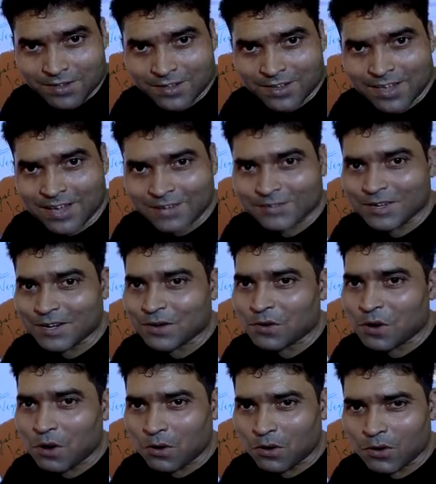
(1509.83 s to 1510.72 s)
Actually,
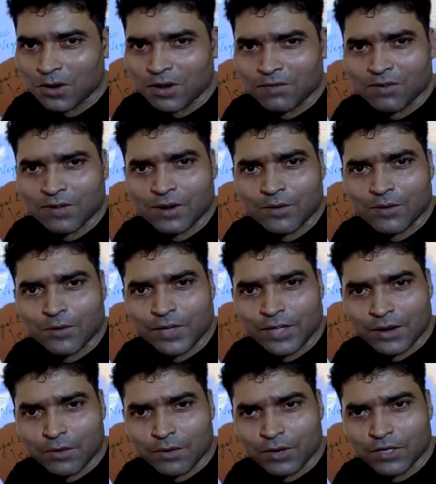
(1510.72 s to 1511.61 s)
Congo River we
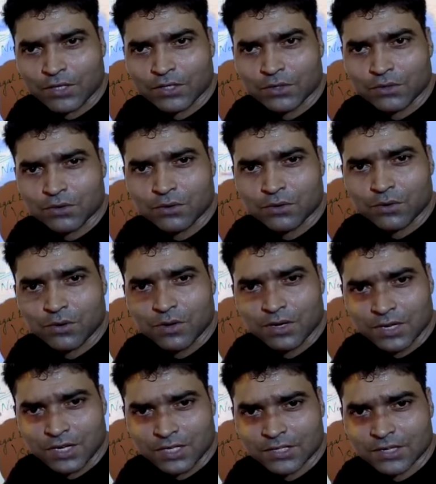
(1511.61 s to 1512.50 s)
are going to
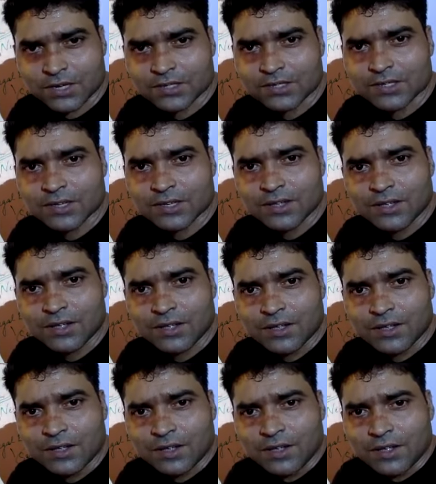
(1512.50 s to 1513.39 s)
discuss.
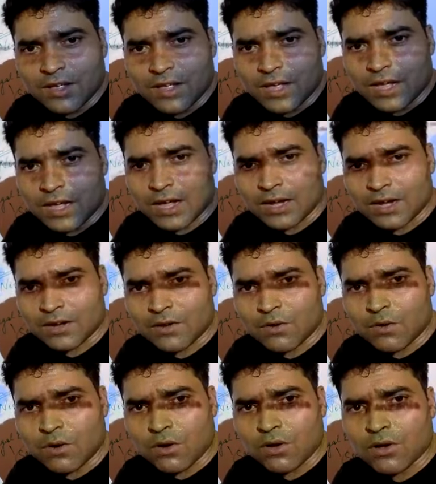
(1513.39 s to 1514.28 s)
And
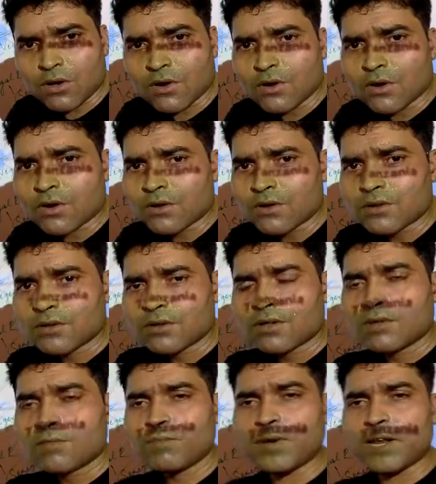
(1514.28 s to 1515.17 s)
Congo,
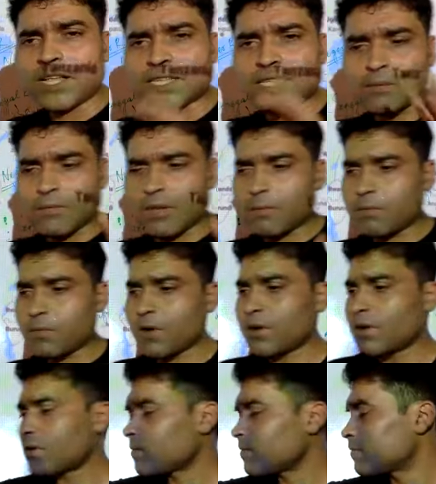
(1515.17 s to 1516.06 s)
please
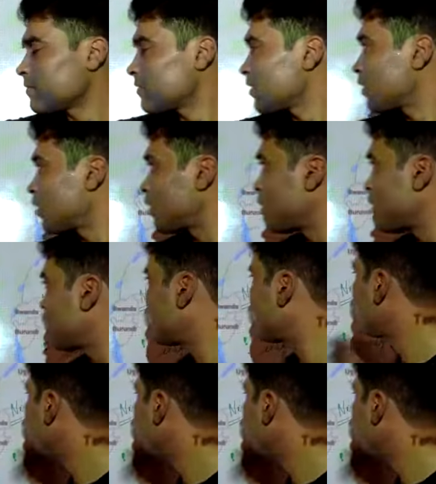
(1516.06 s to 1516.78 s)
remember, Congo